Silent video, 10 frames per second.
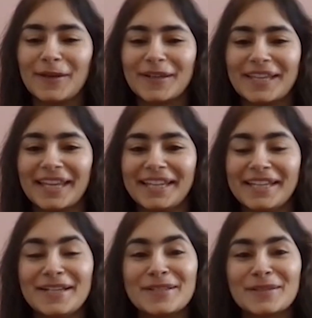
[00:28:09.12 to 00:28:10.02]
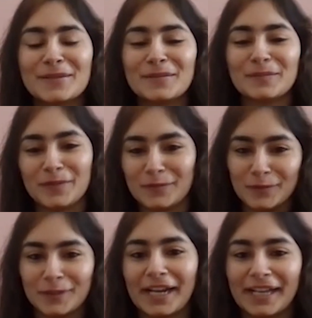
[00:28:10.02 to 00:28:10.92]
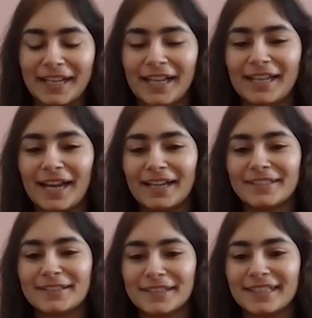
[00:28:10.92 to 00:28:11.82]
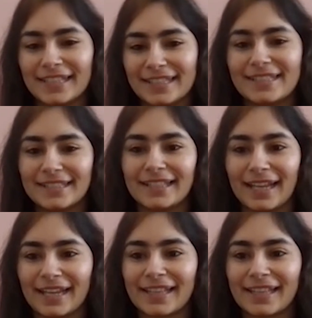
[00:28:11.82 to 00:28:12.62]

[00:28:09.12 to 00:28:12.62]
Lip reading: Okay, so before I'll answer this, like